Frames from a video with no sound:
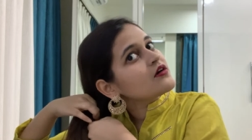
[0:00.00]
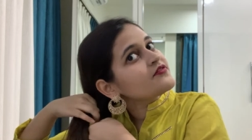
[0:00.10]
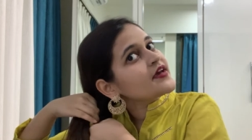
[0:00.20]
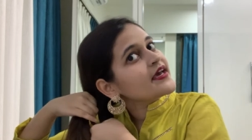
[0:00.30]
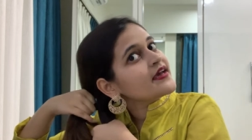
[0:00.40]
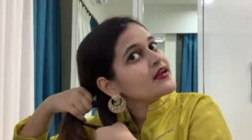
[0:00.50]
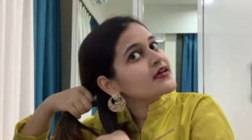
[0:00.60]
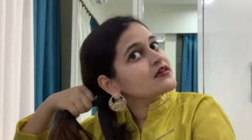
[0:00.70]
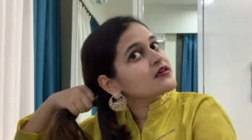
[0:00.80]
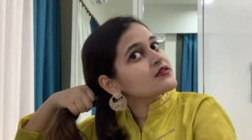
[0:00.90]
of hair,
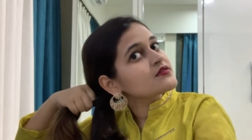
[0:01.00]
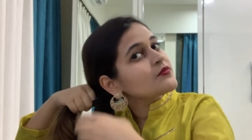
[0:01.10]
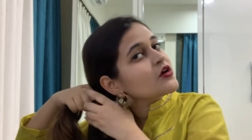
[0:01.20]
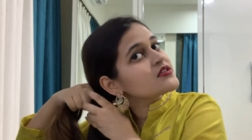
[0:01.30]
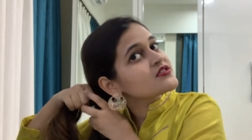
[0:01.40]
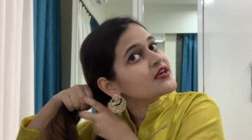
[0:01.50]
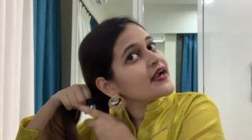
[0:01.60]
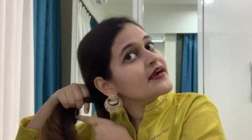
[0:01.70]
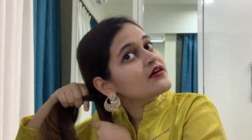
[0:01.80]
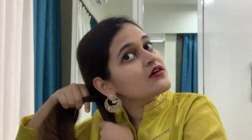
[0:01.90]
like a small
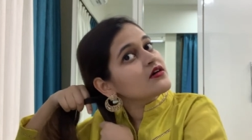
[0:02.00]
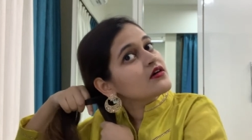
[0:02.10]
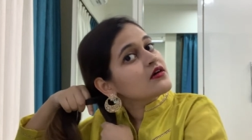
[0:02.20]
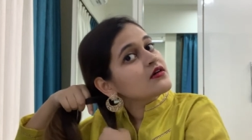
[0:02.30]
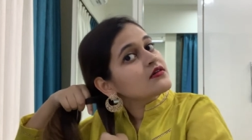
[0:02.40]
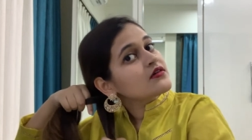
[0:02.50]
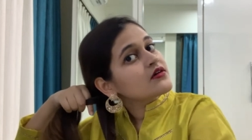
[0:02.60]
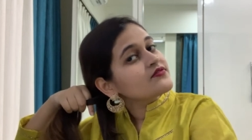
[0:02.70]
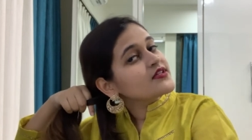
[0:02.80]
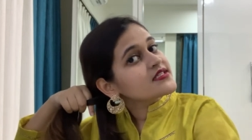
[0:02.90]
strand
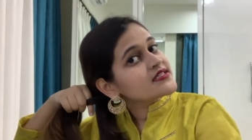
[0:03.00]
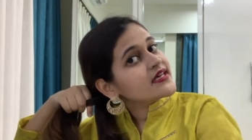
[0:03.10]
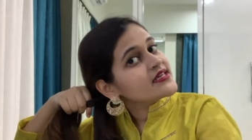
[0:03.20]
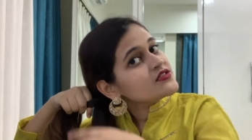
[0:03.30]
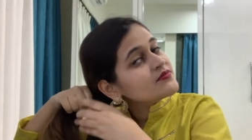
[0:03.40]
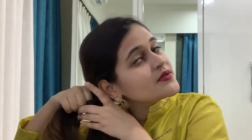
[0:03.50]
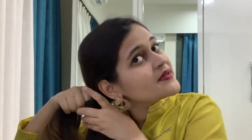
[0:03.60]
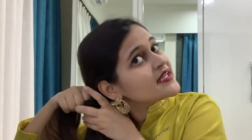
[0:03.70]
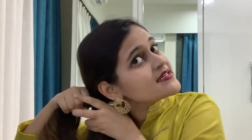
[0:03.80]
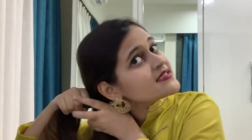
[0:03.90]
of this size or
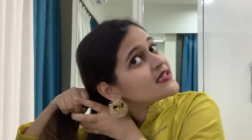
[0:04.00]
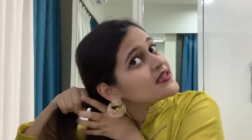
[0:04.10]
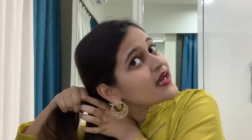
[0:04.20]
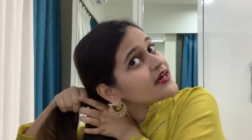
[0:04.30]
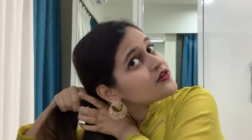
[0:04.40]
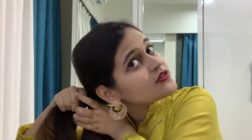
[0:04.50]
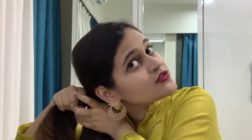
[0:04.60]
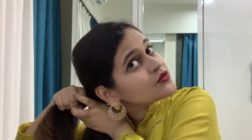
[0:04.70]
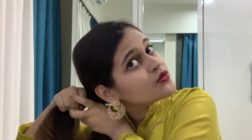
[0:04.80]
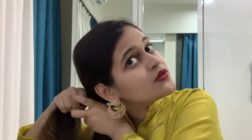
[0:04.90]
maybe less than that
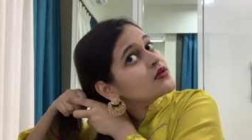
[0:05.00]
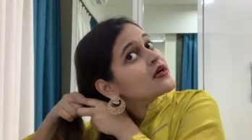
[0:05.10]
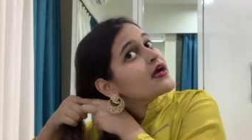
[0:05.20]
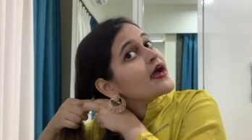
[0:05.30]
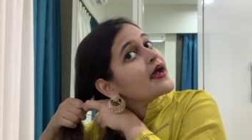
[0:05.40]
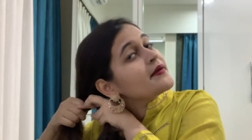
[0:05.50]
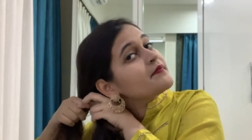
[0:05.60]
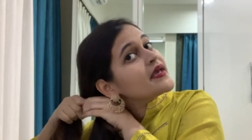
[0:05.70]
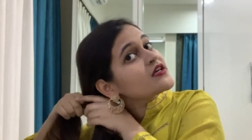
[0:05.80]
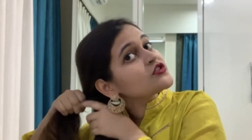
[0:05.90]
also,
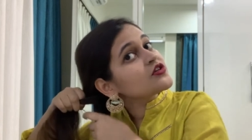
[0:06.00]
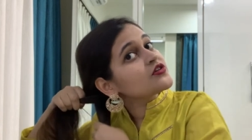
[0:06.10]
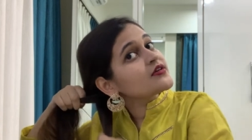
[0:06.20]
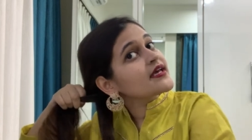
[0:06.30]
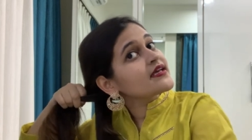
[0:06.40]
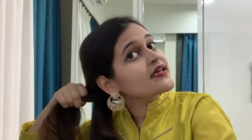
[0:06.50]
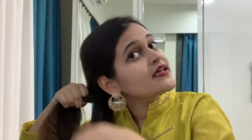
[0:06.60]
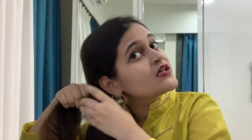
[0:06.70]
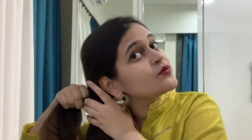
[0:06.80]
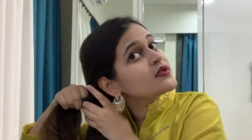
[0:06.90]
and make sure to take
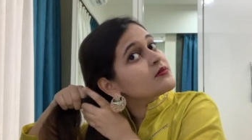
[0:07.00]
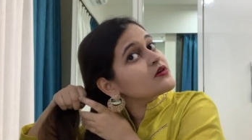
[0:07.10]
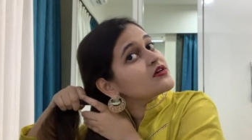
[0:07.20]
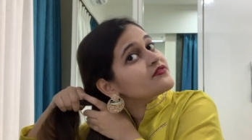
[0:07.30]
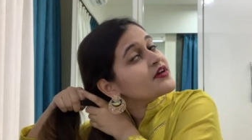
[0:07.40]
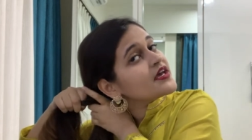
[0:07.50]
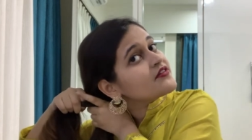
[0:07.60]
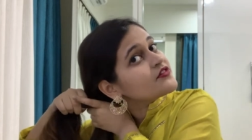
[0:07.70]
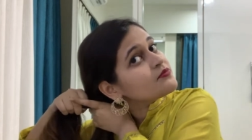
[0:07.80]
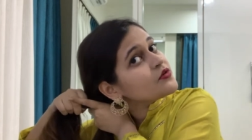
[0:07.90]
equal amount of
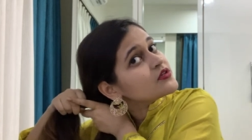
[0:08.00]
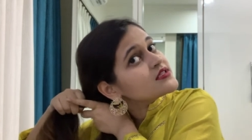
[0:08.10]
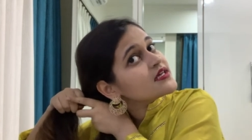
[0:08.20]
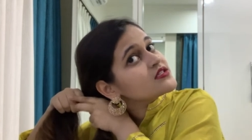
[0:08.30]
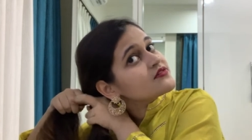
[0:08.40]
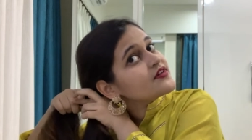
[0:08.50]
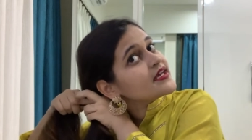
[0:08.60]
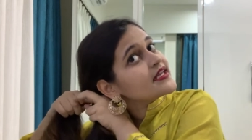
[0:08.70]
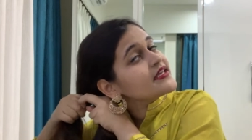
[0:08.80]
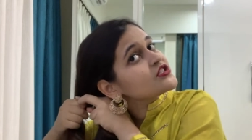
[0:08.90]
hair from both sides of
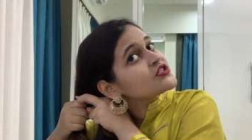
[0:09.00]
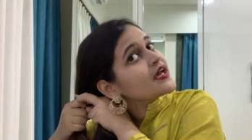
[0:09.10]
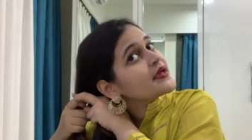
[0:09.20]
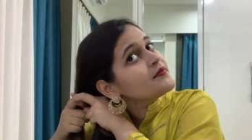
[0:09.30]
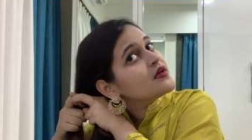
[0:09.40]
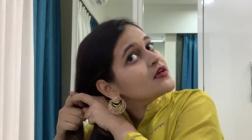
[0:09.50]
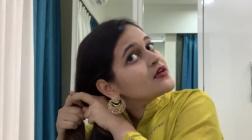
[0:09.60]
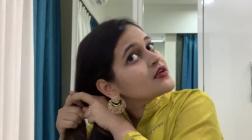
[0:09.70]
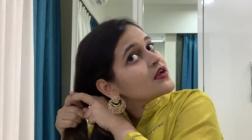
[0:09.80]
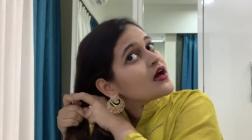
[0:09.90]
hair each time.
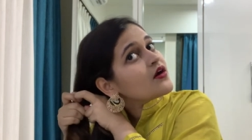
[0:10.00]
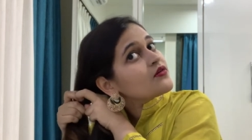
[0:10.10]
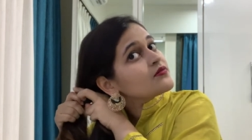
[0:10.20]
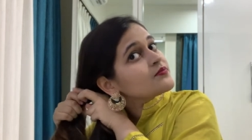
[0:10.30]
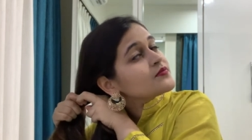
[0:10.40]
Now